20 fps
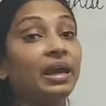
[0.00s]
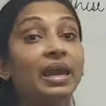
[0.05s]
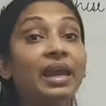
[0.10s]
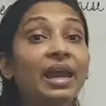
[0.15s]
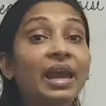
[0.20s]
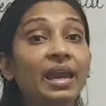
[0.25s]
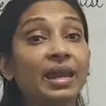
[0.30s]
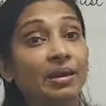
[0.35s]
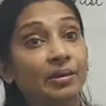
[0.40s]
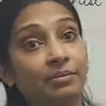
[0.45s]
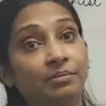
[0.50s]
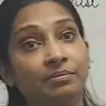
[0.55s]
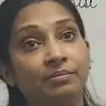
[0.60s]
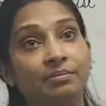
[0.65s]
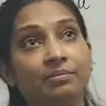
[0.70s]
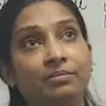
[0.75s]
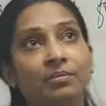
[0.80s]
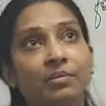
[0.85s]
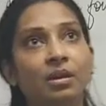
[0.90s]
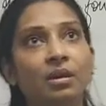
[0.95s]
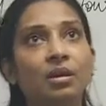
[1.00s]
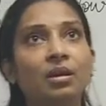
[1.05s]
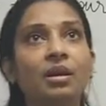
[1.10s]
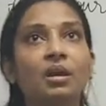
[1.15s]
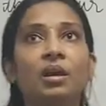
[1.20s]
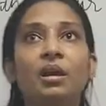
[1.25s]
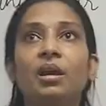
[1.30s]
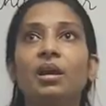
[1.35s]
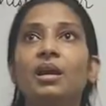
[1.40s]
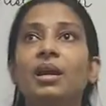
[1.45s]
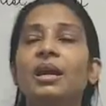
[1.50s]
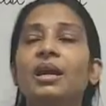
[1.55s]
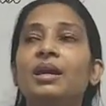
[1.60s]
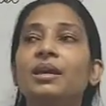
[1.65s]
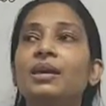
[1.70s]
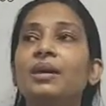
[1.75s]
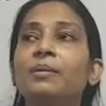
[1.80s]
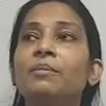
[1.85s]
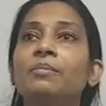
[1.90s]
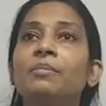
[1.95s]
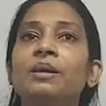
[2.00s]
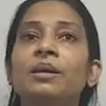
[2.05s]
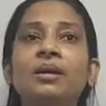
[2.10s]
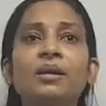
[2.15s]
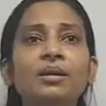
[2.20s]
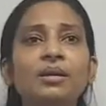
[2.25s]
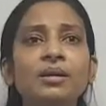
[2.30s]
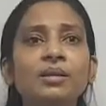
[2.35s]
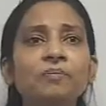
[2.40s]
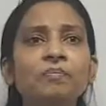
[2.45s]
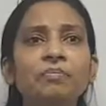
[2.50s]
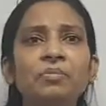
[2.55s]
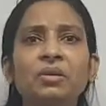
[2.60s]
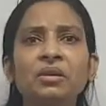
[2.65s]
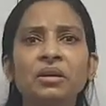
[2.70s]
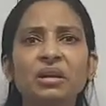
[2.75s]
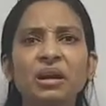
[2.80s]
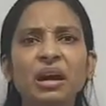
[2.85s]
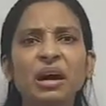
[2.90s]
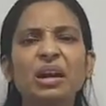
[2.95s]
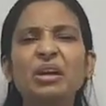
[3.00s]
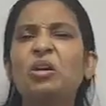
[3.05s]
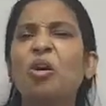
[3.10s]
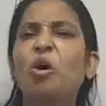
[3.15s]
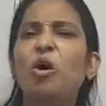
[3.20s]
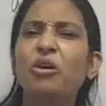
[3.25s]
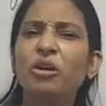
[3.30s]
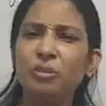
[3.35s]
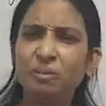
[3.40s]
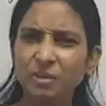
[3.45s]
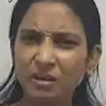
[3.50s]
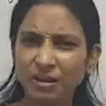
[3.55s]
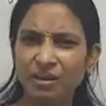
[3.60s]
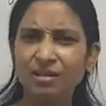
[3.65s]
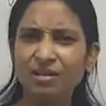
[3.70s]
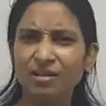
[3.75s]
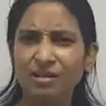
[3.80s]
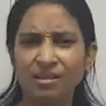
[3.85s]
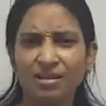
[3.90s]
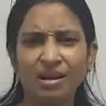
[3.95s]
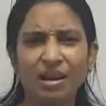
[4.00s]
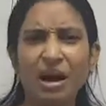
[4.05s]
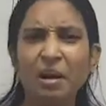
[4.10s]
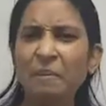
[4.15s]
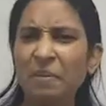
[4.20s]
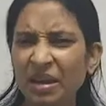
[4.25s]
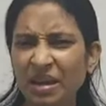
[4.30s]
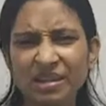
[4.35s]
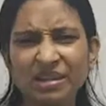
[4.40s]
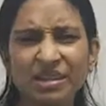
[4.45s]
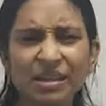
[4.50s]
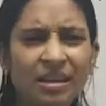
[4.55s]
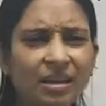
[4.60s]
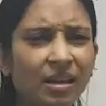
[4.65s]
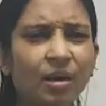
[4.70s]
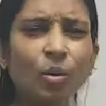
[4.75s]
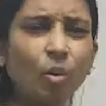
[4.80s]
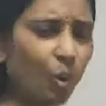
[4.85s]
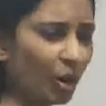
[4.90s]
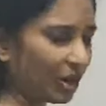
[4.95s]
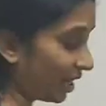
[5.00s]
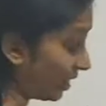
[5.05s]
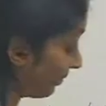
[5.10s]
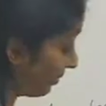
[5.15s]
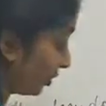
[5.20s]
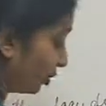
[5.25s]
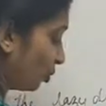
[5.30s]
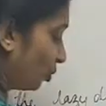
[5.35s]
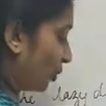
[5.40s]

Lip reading: A. A can be adorable, amazing, whatever you